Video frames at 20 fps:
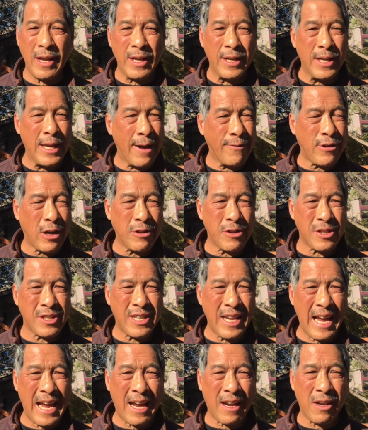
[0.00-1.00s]
You have to
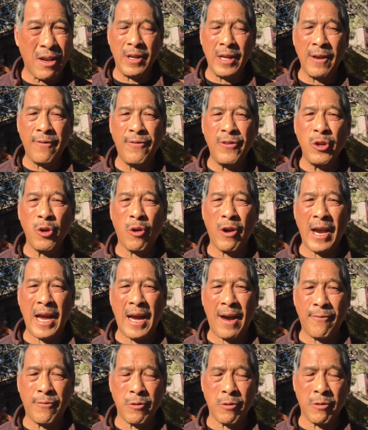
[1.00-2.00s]
understand, if you're
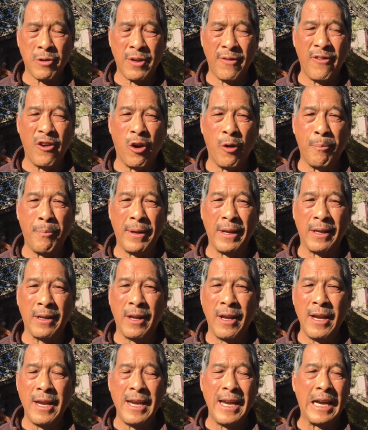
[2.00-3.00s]
after developing
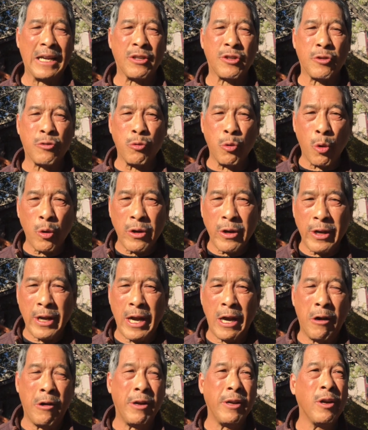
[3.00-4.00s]

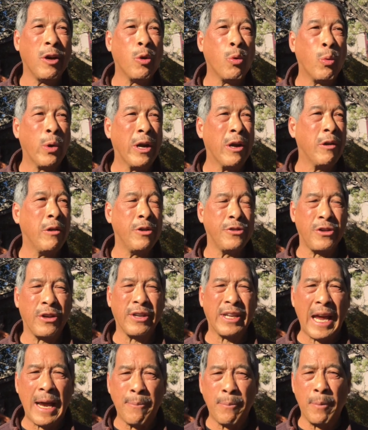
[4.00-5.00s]
extraordinary awareness and
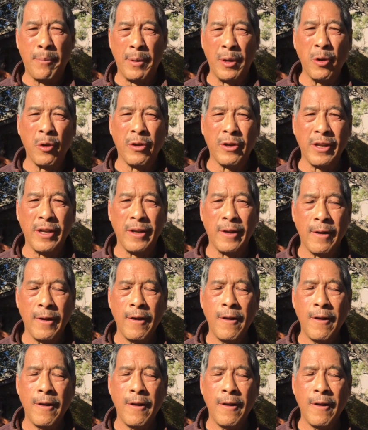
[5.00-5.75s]
capability,